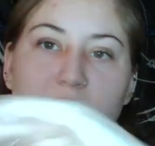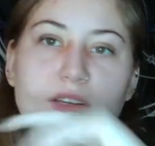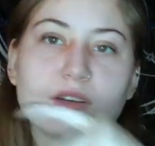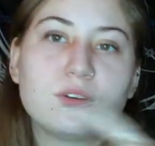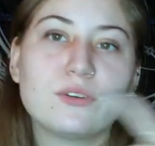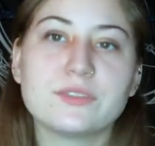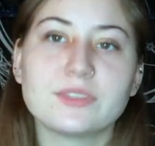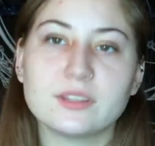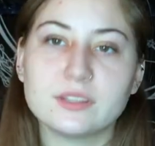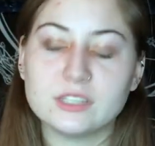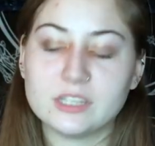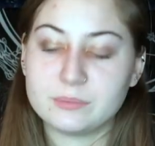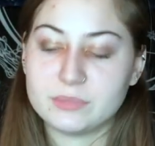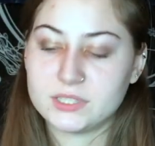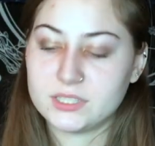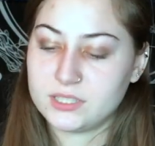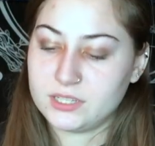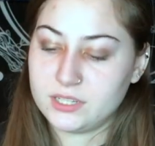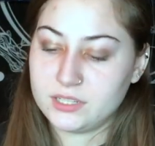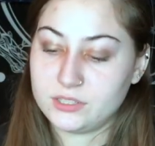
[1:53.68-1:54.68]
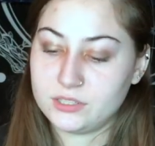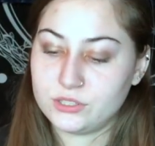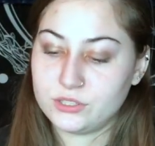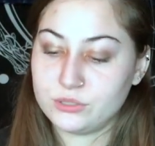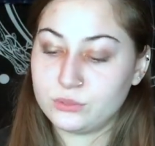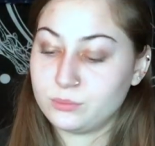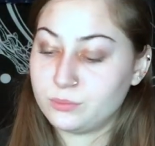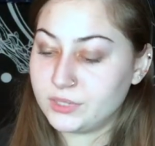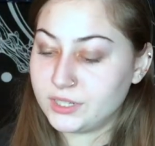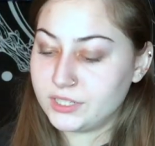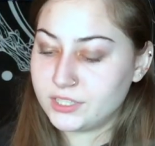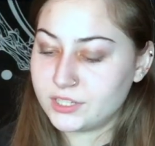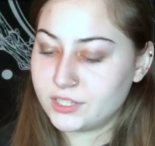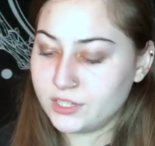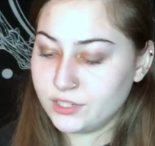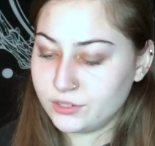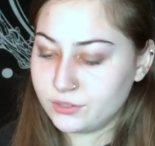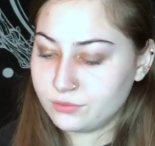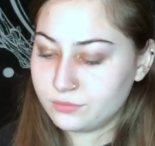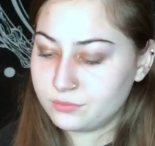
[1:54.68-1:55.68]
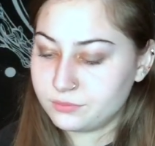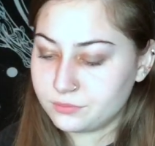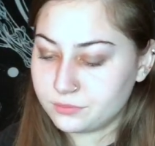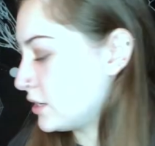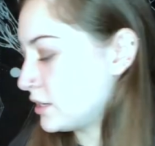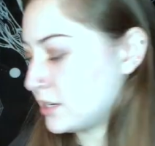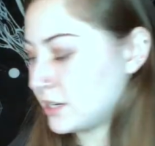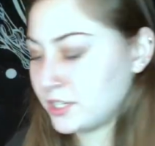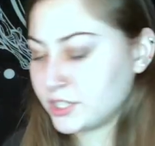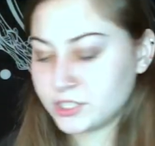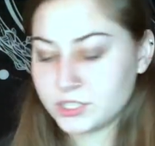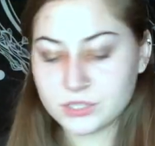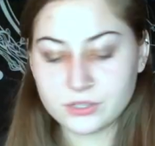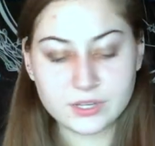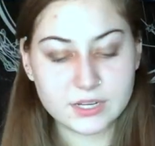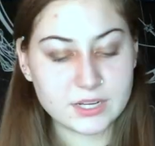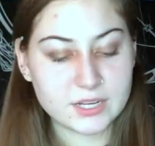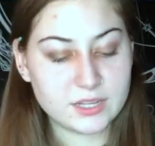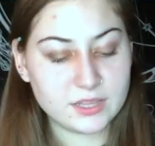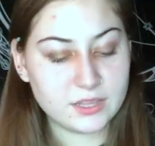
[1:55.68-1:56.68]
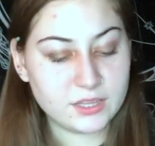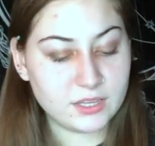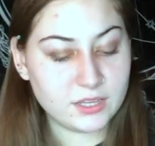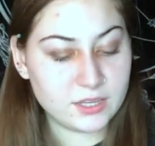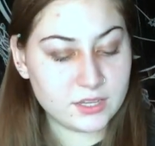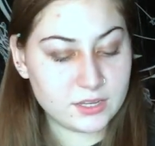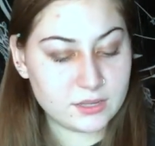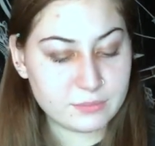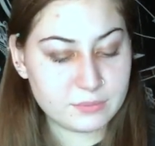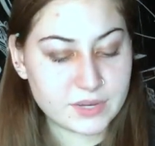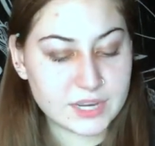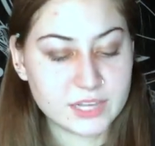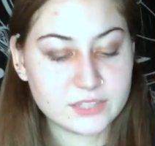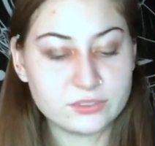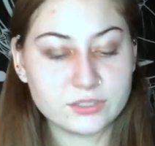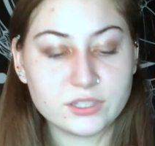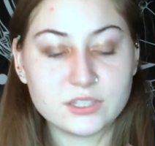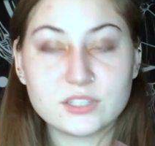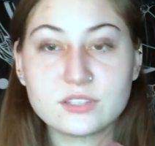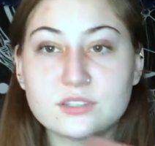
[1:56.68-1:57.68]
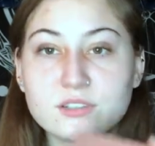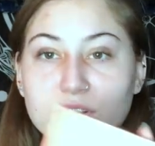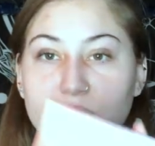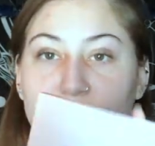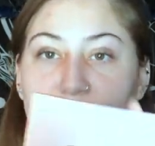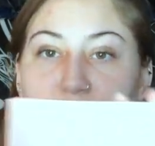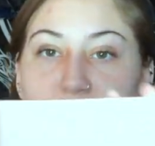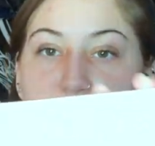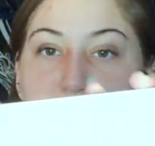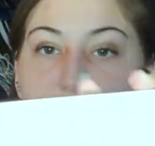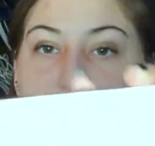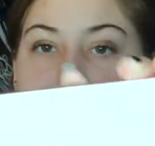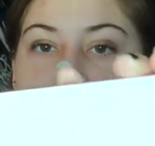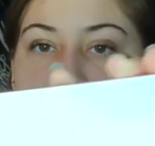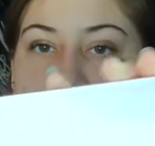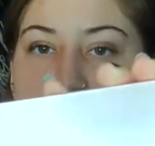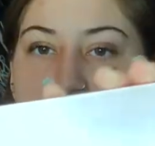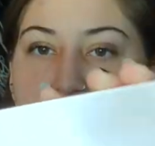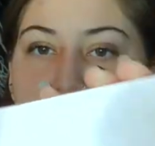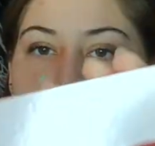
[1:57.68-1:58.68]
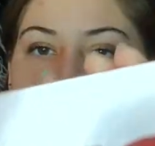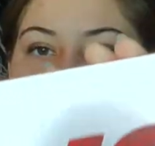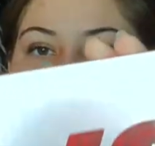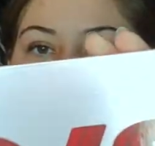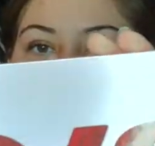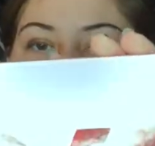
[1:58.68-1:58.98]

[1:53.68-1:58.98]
on the lips than in the tube, but it's cute. I also got the Patrick Star One Size